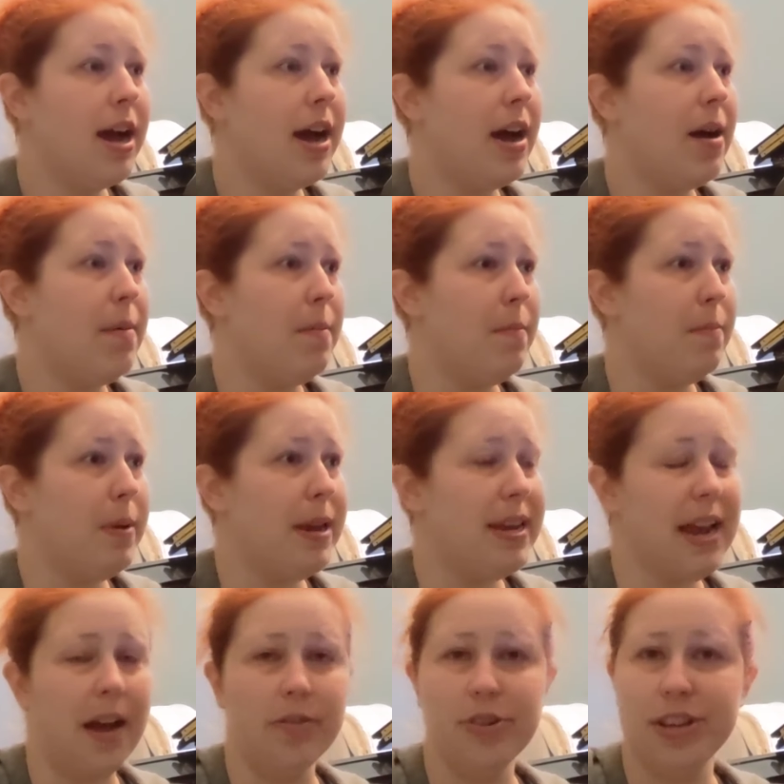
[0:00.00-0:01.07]
But
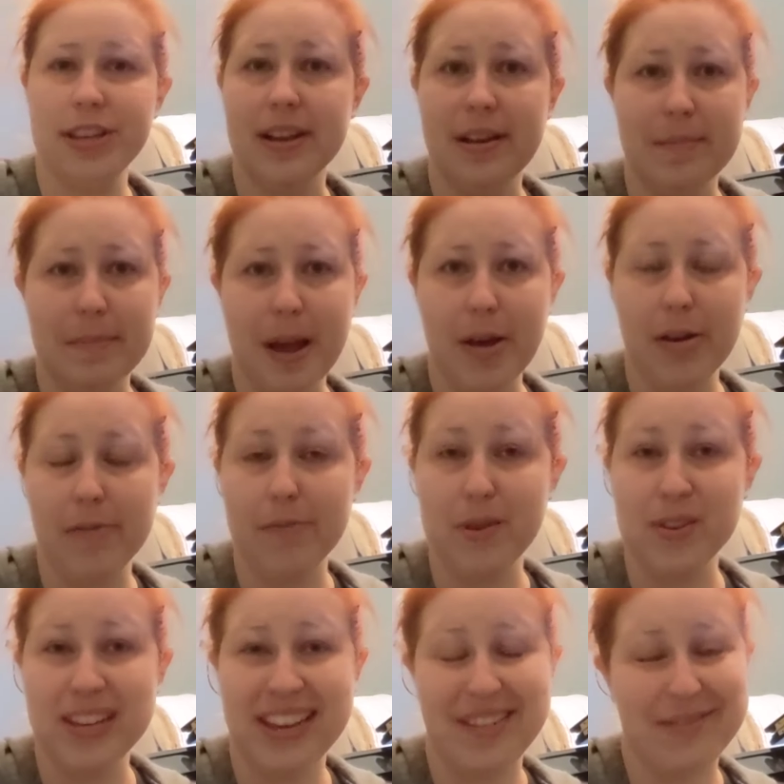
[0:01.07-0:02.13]
now just the amount of
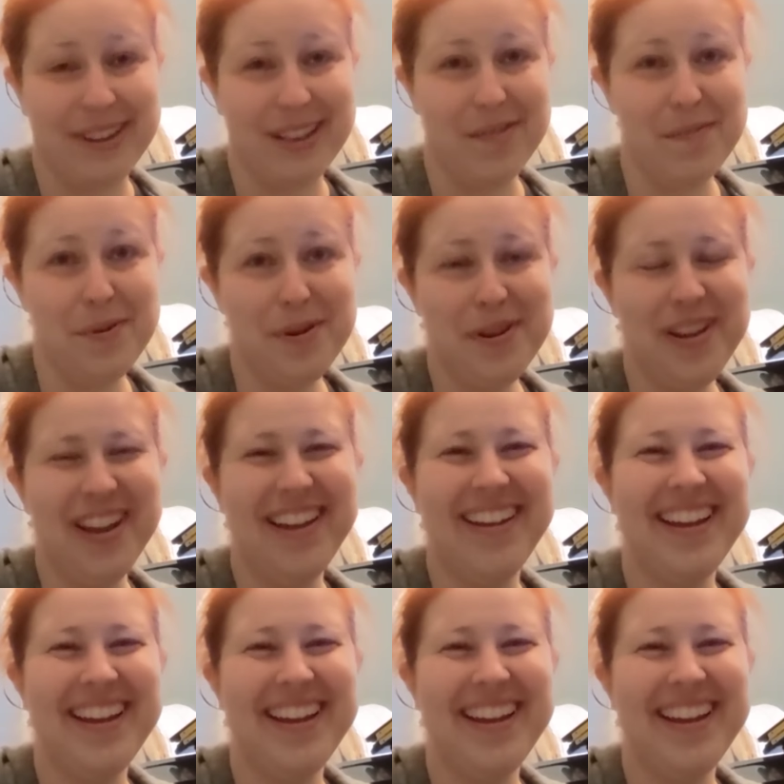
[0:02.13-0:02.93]
music available